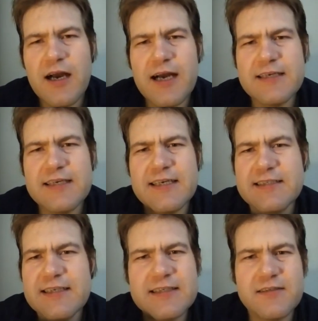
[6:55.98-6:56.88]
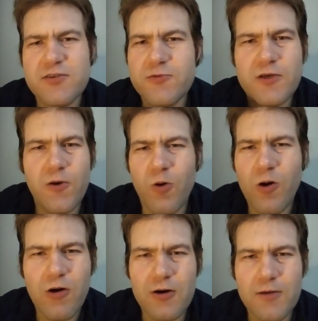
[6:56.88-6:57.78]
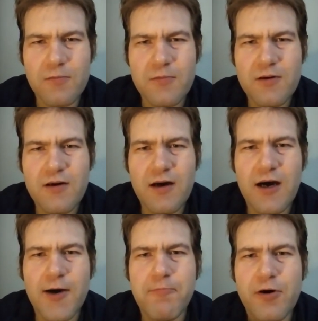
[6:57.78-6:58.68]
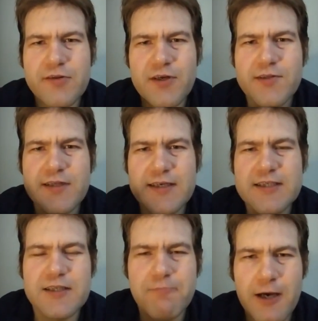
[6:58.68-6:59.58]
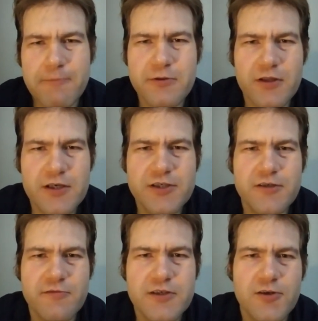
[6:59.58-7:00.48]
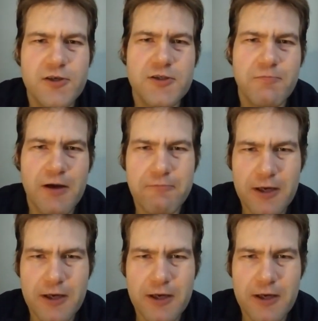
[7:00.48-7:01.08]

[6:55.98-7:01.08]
And it didn't do no harm. Uh, but the other thing is the population research about